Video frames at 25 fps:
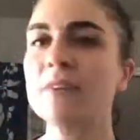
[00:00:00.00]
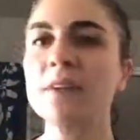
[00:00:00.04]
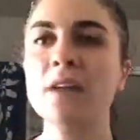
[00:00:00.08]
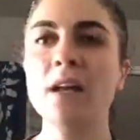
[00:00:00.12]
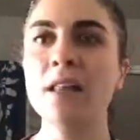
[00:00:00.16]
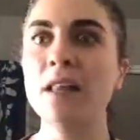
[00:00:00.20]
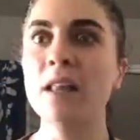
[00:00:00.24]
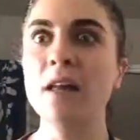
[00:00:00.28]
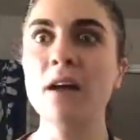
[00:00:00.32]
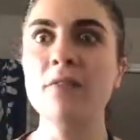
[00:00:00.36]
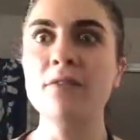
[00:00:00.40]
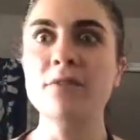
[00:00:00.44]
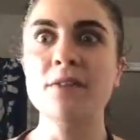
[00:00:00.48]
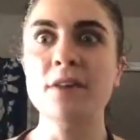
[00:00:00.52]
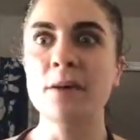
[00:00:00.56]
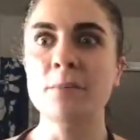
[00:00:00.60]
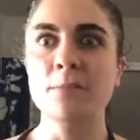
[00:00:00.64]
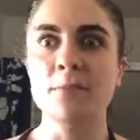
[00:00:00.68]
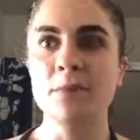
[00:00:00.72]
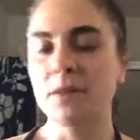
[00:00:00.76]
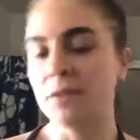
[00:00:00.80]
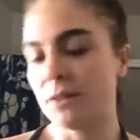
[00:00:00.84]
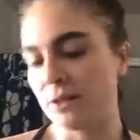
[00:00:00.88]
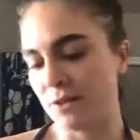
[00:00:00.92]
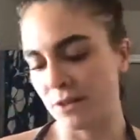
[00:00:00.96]
I love
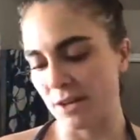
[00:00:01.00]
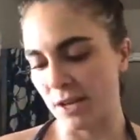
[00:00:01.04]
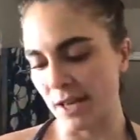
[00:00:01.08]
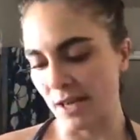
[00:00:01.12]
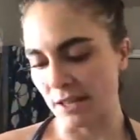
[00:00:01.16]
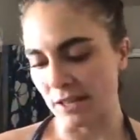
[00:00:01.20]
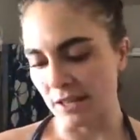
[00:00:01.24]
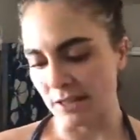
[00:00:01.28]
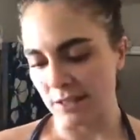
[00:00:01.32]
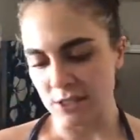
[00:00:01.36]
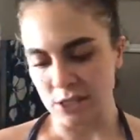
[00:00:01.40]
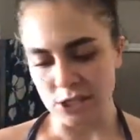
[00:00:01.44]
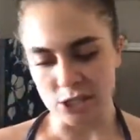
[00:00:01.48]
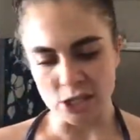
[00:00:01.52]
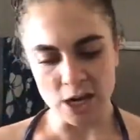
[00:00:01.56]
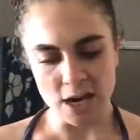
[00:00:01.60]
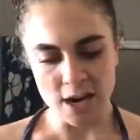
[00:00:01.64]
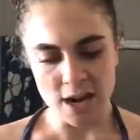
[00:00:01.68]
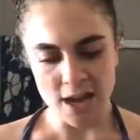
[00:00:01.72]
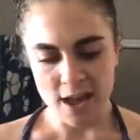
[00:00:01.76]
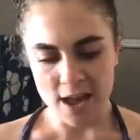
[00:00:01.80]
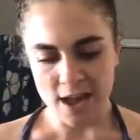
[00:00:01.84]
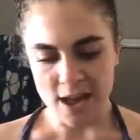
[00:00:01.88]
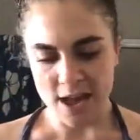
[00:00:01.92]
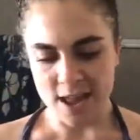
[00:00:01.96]
them. They're English.
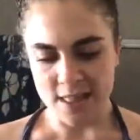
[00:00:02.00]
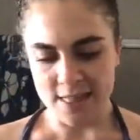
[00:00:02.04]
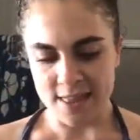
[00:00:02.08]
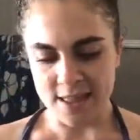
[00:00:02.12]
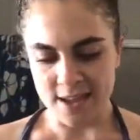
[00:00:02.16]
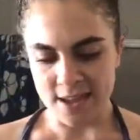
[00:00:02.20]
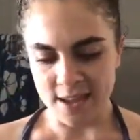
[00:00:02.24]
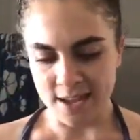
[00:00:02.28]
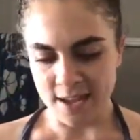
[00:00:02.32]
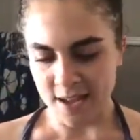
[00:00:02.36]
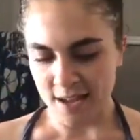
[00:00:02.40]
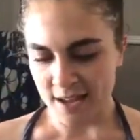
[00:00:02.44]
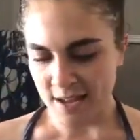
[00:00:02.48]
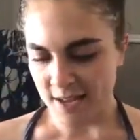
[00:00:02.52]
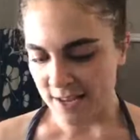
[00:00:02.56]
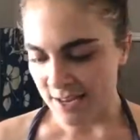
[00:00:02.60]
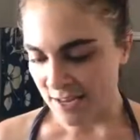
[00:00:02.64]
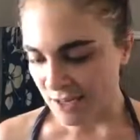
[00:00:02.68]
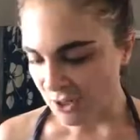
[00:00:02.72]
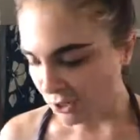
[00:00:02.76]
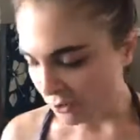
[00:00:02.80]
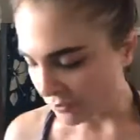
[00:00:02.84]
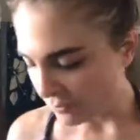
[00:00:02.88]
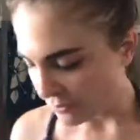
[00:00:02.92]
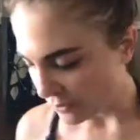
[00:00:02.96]
And they
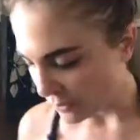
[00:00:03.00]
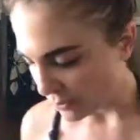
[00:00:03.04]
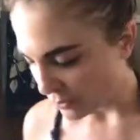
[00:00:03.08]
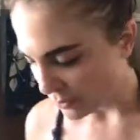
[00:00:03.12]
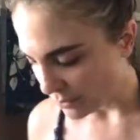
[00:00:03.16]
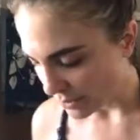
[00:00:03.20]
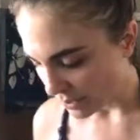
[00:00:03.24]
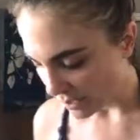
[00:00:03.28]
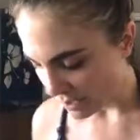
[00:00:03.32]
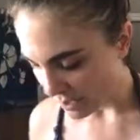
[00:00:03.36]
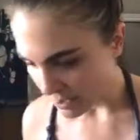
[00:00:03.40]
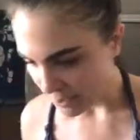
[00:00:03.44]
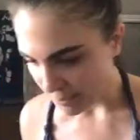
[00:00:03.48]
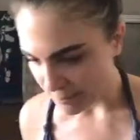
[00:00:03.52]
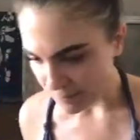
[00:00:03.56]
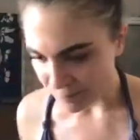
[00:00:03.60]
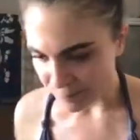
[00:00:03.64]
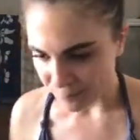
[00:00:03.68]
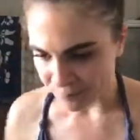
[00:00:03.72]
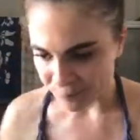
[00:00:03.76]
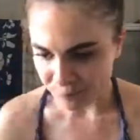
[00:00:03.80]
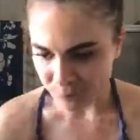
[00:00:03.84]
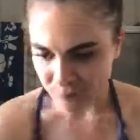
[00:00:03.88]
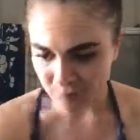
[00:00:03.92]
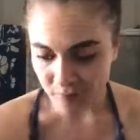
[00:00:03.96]
interviewed
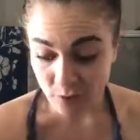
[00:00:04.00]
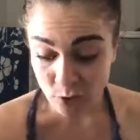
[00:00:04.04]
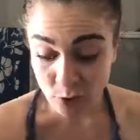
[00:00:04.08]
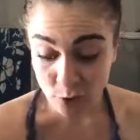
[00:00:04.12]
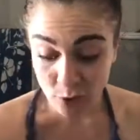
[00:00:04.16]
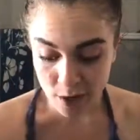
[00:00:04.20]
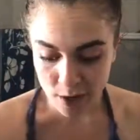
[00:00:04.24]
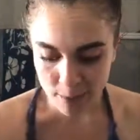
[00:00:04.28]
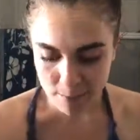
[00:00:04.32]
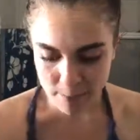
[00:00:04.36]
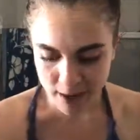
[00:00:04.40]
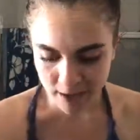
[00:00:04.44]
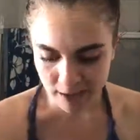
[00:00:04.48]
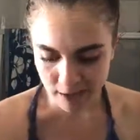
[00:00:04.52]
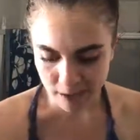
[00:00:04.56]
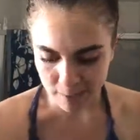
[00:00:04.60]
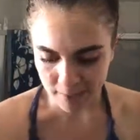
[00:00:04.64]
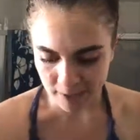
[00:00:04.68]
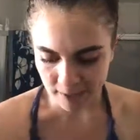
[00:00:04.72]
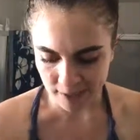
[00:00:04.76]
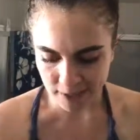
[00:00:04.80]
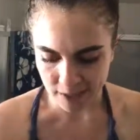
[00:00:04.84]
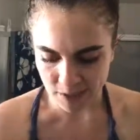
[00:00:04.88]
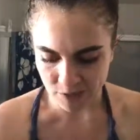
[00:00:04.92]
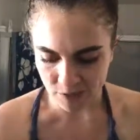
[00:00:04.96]
Victoria Beckham.
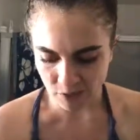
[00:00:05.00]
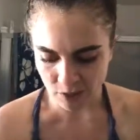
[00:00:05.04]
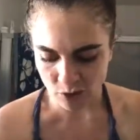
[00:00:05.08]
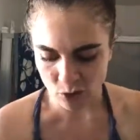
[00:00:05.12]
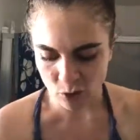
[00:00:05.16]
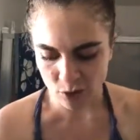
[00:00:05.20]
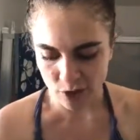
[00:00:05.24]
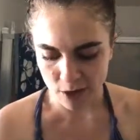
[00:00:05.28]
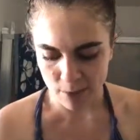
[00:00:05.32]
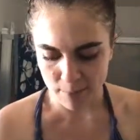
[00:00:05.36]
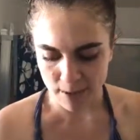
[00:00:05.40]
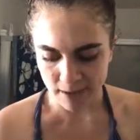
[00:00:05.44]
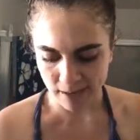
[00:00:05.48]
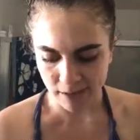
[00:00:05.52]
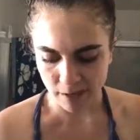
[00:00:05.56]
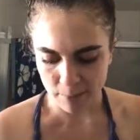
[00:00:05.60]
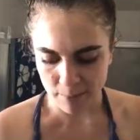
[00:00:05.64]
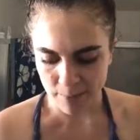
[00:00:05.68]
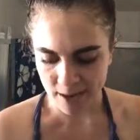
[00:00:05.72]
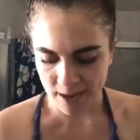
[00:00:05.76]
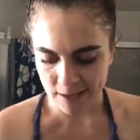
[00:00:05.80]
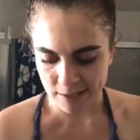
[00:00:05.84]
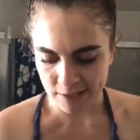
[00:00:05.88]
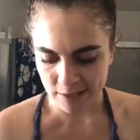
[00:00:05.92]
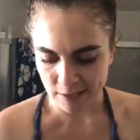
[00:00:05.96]
I guess Victoria Beckham
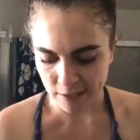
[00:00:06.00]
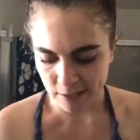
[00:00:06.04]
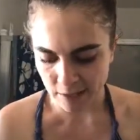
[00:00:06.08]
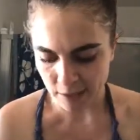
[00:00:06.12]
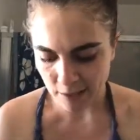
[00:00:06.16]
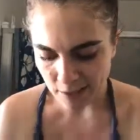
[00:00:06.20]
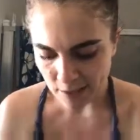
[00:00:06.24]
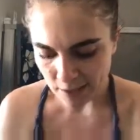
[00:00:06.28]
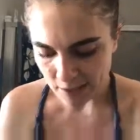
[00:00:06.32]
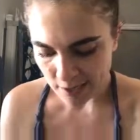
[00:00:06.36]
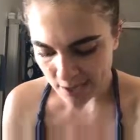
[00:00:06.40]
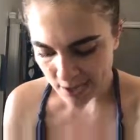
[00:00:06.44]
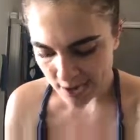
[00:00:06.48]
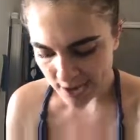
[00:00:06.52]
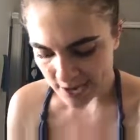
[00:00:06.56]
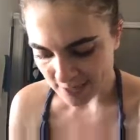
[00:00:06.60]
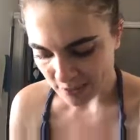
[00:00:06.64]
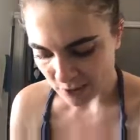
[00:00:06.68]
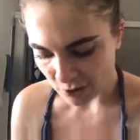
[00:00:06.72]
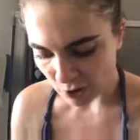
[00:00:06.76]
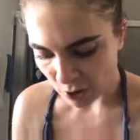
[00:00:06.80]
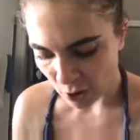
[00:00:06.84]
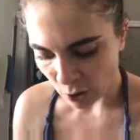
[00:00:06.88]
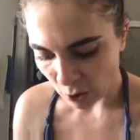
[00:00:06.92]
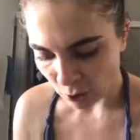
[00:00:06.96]

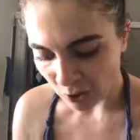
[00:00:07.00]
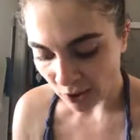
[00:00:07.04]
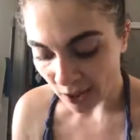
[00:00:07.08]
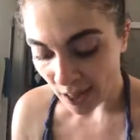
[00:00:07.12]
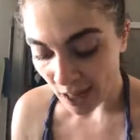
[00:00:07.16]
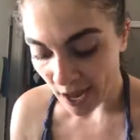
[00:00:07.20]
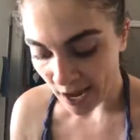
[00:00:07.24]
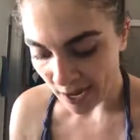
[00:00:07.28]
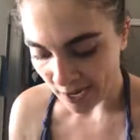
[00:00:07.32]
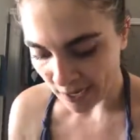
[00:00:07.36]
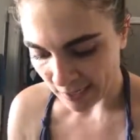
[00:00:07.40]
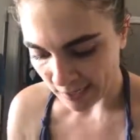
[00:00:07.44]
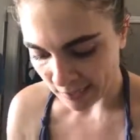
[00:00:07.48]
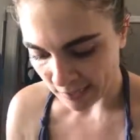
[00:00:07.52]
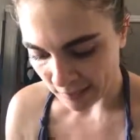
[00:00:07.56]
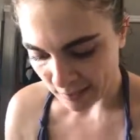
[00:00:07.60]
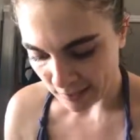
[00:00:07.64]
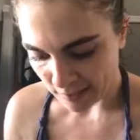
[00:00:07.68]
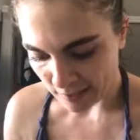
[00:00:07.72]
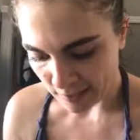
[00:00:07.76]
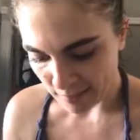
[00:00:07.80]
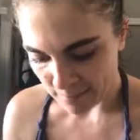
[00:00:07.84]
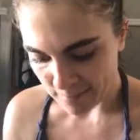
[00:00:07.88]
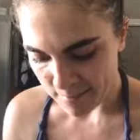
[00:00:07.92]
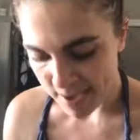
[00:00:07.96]
has her own line,
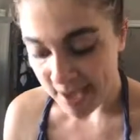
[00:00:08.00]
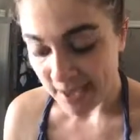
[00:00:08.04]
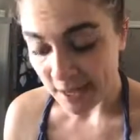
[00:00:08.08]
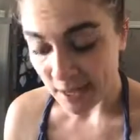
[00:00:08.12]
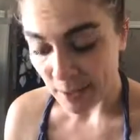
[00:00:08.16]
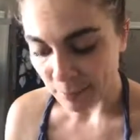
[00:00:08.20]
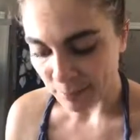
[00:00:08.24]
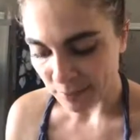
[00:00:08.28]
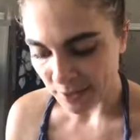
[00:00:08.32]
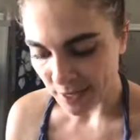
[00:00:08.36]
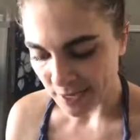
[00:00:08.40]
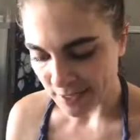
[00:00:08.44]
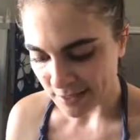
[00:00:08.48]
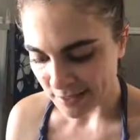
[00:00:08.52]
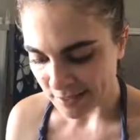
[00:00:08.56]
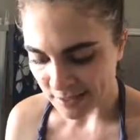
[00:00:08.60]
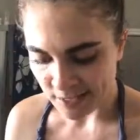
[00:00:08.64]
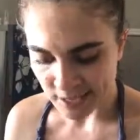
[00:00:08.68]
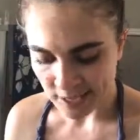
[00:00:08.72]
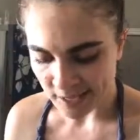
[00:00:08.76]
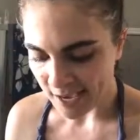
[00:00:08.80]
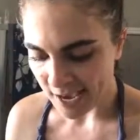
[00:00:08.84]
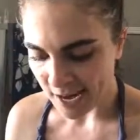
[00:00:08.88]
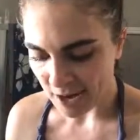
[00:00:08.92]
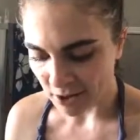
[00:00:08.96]
makeup line,
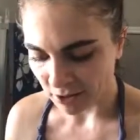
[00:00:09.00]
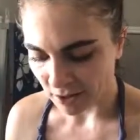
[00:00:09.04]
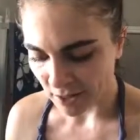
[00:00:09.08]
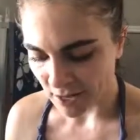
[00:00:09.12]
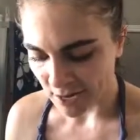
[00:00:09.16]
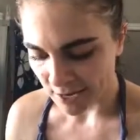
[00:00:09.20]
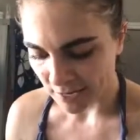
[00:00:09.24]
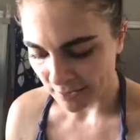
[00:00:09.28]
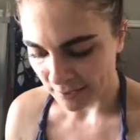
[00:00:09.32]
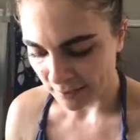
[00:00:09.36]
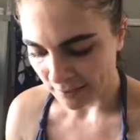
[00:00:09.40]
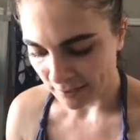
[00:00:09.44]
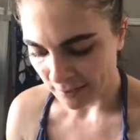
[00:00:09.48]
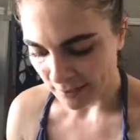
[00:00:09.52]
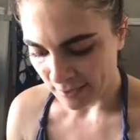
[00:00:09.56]
skincare line.